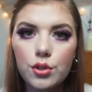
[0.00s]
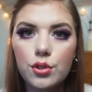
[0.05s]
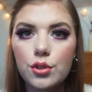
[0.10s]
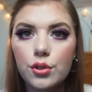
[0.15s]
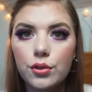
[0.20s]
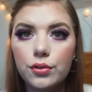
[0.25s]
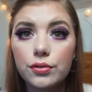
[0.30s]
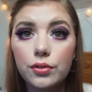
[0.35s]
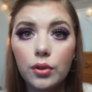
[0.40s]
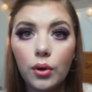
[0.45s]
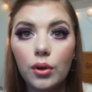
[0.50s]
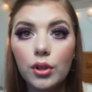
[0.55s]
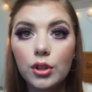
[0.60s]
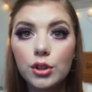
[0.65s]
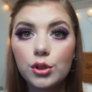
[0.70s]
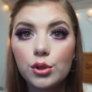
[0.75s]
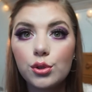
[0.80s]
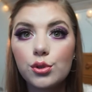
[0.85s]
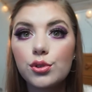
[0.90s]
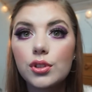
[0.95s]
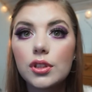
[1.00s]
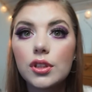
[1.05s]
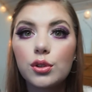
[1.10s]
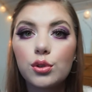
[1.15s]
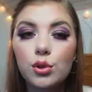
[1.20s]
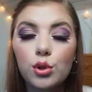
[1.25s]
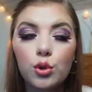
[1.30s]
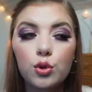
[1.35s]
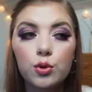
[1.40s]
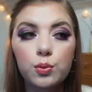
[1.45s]
So for
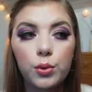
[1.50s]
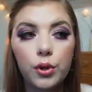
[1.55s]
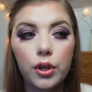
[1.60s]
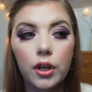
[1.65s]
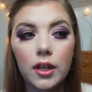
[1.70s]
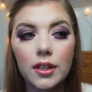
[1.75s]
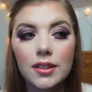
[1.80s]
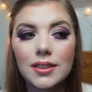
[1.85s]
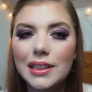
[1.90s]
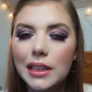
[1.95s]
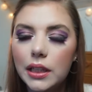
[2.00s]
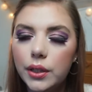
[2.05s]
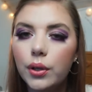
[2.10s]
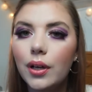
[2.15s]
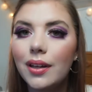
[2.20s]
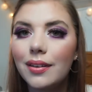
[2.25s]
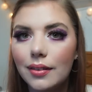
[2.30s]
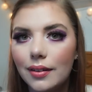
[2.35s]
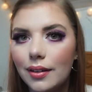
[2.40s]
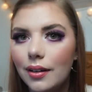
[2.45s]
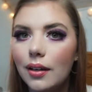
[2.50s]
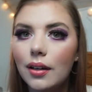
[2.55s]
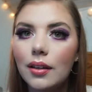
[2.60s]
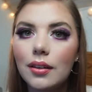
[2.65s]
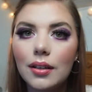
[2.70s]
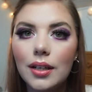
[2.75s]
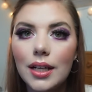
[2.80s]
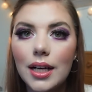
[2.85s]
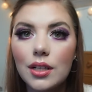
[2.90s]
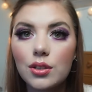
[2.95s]
using those products here and there
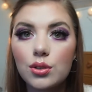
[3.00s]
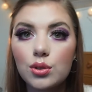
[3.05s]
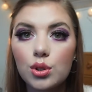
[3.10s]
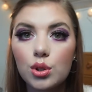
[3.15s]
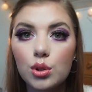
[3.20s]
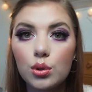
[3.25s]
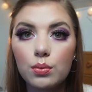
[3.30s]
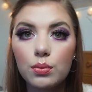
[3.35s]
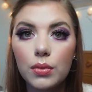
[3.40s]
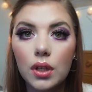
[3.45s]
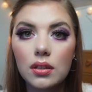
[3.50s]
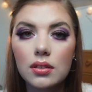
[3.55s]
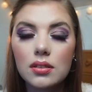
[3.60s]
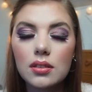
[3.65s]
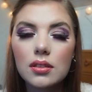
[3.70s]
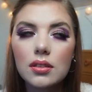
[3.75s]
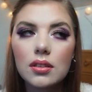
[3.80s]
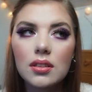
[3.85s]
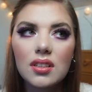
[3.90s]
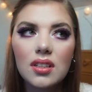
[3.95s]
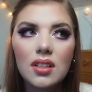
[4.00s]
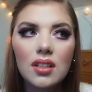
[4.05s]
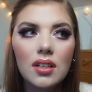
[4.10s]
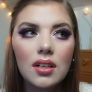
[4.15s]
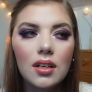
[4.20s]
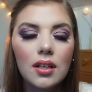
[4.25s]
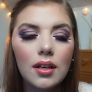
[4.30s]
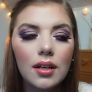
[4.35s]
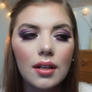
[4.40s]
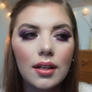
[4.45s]
the last 2 months,
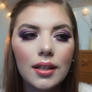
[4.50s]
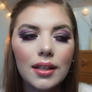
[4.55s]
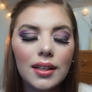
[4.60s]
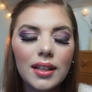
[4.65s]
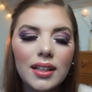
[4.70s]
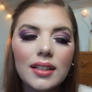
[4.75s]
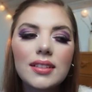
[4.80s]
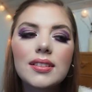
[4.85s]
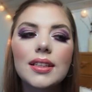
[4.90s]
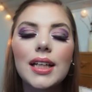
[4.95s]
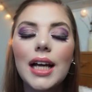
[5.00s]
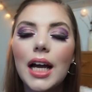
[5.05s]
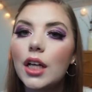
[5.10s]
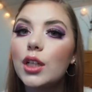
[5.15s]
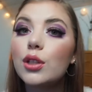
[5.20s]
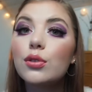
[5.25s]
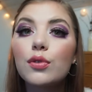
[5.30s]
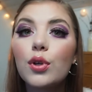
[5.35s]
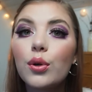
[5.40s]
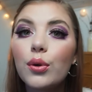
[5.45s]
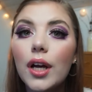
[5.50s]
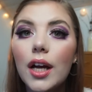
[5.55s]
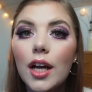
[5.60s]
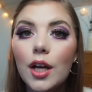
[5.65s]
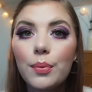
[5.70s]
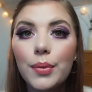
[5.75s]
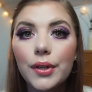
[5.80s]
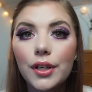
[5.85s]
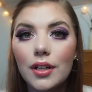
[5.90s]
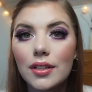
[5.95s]
it's kind of okay
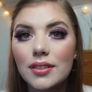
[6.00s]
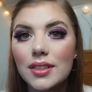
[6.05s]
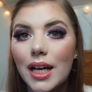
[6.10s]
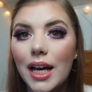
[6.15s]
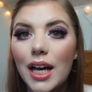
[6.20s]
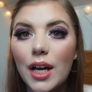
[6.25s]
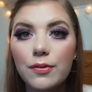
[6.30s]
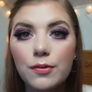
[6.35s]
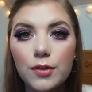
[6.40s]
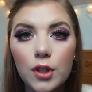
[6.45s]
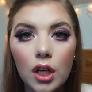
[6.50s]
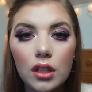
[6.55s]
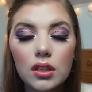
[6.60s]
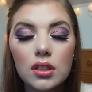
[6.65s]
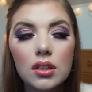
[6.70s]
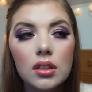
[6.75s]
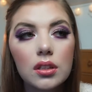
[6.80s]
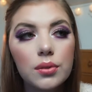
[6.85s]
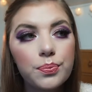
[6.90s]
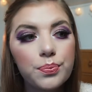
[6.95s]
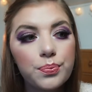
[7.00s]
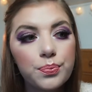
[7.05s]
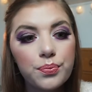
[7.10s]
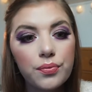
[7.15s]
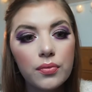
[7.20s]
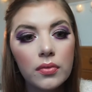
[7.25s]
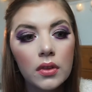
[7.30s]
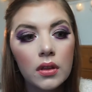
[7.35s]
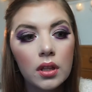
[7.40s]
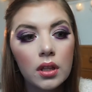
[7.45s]
because I
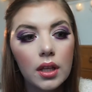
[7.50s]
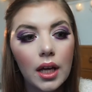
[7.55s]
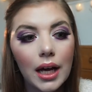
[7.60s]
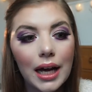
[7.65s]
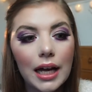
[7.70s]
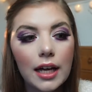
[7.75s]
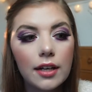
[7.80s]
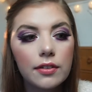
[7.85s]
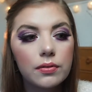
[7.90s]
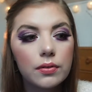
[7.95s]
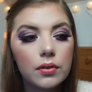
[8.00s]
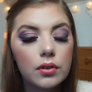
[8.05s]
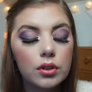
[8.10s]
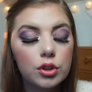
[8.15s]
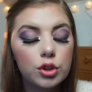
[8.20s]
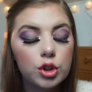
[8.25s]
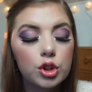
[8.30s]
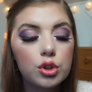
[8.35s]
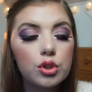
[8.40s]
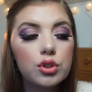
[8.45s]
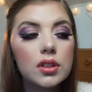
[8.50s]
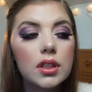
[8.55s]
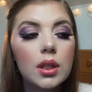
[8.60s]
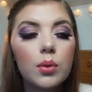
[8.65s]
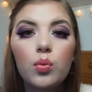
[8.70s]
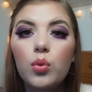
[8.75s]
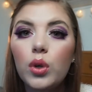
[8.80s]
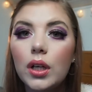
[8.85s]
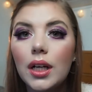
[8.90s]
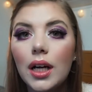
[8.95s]
have used
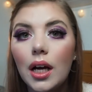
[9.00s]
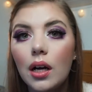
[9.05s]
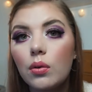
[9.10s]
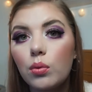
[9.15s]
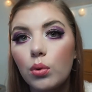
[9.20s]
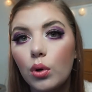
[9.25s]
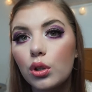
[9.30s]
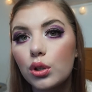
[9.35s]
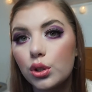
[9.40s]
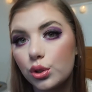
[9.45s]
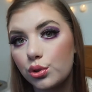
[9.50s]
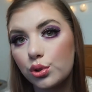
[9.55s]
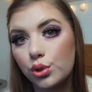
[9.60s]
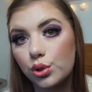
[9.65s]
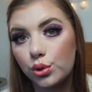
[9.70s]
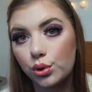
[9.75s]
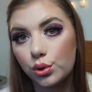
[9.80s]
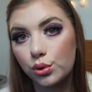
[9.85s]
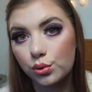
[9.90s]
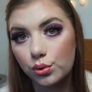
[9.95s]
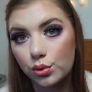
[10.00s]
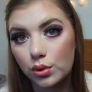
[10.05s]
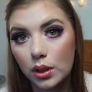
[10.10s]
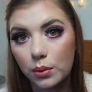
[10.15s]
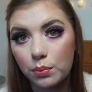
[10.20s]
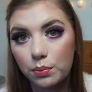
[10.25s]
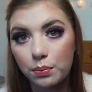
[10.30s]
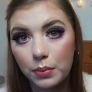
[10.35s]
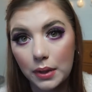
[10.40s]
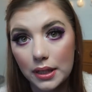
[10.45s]
them when I wanted to use
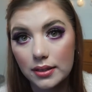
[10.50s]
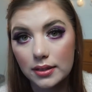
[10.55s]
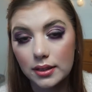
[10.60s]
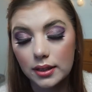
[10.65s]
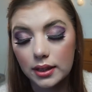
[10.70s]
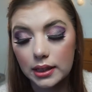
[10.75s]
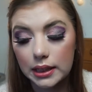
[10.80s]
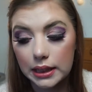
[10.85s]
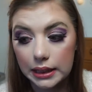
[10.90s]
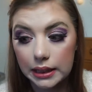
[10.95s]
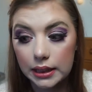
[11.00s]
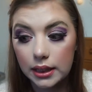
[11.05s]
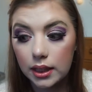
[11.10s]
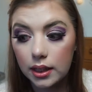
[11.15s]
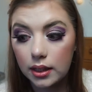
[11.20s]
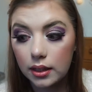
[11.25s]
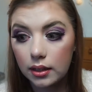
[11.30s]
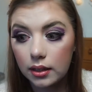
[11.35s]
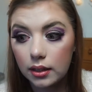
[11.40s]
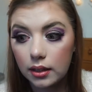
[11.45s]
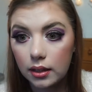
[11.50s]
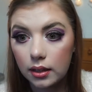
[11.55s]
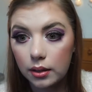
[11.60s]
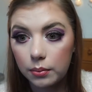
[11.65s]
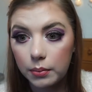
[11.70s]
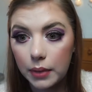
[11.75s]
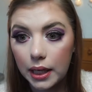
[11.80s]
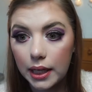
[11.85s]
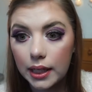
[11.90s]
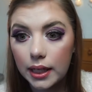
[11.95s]
them, basically.
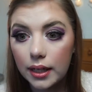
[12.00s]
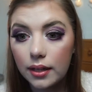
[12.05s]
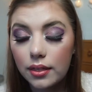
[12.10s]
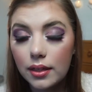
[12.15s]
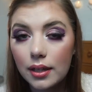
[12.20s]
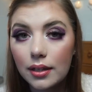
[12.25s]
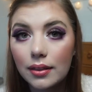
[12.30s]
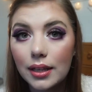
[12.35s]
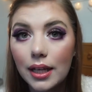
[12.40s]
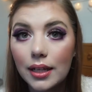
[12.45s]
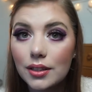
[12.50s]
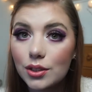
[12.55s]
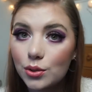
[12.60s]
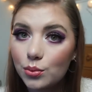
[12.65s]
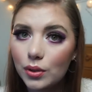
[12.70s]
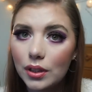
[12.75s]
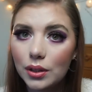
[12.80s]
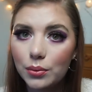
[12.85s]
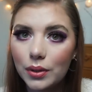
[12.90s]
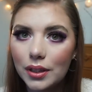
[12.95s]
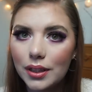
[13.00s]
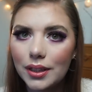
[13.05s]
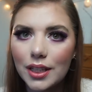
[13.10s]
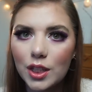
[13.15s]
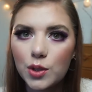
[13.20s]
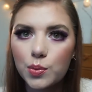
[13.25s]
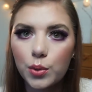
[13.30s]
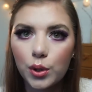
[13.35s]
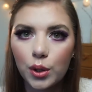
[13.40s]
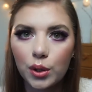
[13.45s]
And I think that is really, really
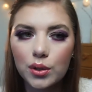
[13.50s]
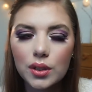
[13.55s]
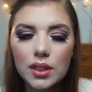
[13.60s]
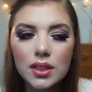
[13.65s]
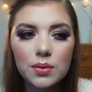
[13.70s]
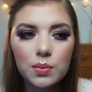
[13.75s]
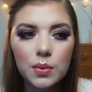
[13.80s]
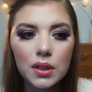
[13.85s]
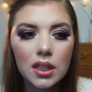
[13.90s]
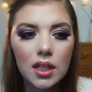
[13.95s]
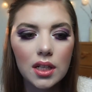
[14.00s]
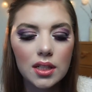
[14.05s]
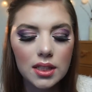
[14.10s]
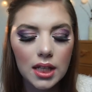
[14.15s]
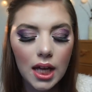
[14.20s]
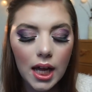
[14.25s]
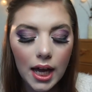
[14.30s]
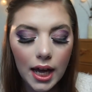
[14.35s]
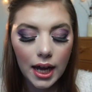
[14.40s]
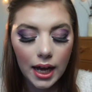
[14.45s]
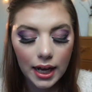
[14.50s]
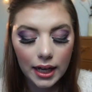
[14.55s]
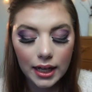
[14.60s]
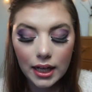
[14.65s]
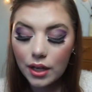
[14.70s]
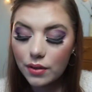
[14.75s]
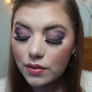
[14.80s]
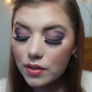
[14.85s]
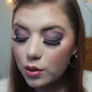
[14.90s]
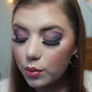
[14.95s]
nice progress because I
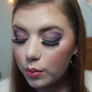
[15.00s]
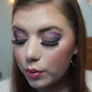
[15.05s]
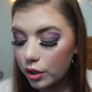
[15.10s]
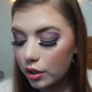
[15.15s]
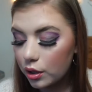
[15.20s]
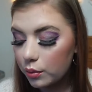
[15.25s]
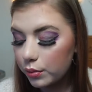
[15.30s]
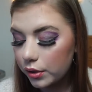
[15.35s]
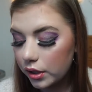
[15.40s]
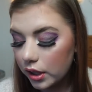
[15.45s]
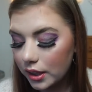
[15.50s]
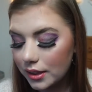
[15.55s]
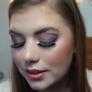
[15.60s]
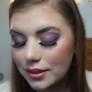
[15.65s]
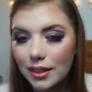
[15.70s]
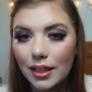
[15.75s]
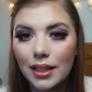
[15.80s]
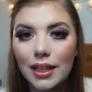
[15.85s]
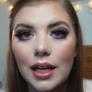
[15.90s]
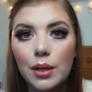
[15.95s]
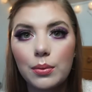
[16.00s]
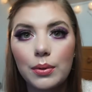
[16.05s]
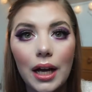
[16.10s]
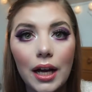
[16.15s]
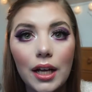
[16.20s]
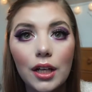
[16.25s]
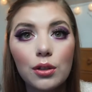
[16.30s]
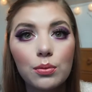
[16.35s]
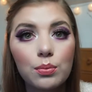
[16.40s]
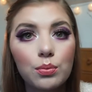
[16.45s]
have some other products that I'm
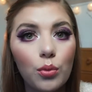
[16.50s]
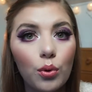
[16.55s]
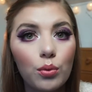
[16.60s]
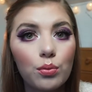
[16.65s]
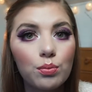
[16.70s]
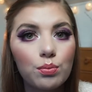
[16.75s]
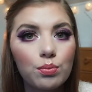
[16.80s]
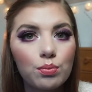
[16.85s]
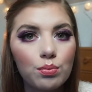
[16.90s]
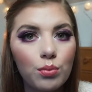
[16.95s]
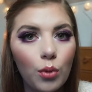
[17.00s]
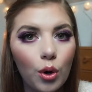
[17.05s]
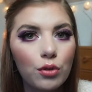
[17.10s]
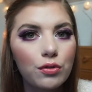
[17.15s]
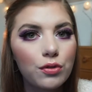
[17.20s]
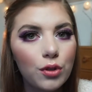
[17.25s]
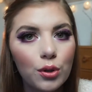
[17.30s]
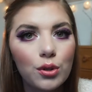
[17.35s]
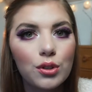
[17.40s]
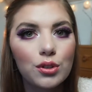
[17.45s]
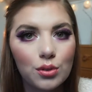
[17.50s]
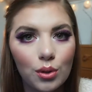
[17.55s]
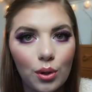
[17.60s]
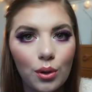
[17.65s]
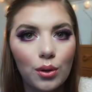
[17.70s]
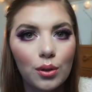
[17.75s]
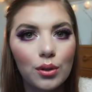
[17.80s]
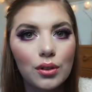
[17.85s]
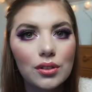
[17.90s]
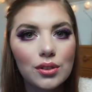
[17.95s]
kind of more focused
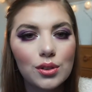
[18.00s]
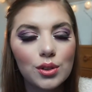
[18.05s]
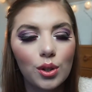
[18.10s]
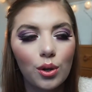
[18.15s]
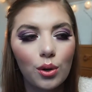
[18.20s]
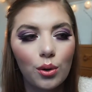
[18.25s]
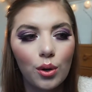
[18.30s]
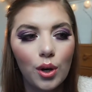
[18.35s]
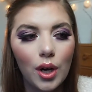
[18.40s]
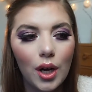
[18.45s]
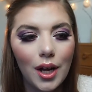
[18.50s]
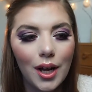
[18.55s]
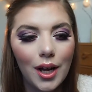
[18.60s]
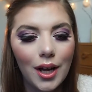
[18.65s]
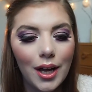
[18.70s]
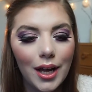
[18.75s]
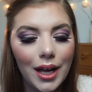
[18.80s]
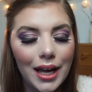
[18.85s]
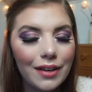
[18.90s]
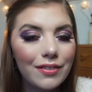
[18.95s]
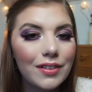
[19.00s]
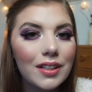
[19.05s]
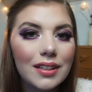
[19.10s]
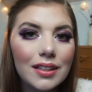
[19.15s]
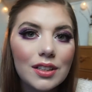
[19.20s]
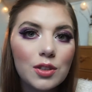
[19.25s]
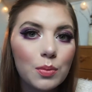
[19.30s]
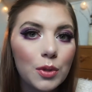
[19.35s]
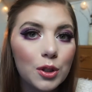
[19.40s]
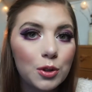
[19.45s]
on. So having
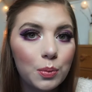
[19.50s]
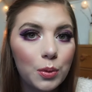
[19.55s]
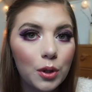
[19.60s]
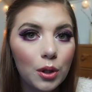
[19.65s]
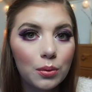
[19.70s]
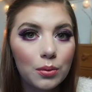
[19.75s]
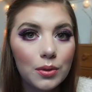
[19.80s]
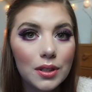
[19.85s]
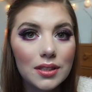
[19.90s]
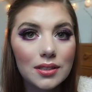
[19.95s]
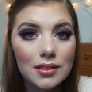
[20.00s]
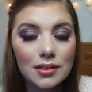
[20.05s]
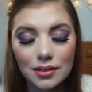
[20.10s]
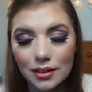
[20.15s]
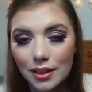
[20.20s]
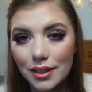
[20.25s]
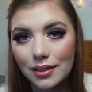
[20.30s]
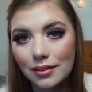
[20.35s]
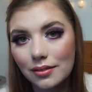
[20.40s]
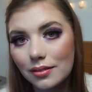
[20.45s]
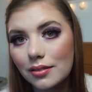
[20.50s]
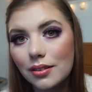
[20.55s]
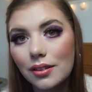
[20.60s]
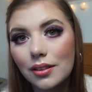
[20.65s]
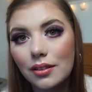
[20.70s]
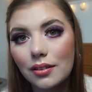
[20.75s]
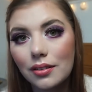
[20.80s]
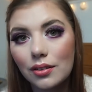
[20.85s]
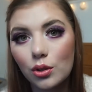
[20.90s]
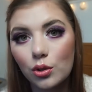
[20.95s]
this much progress in
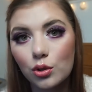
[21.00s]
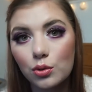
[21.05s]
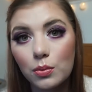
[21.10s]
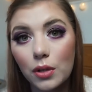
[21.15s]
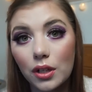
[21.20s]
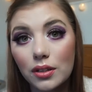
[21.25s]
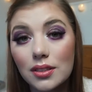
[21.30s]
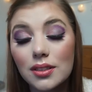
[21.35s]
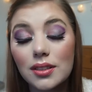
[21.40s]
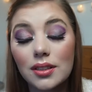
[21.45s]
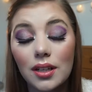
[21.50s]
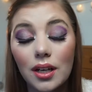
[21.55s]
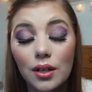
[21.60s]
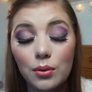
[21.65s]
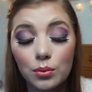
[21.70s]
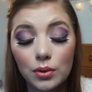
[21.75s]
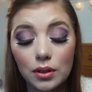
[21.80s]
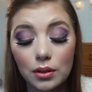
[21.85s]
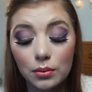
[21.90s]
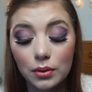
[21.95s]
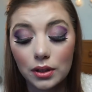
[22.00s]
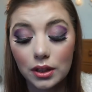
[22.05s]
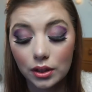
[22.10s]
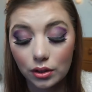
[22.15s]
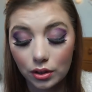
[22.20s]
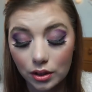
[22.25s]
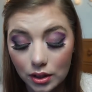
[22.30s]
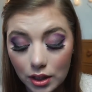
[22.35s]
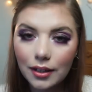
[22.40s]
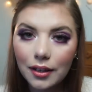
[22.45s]
those months are really, really
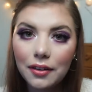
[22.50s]
good.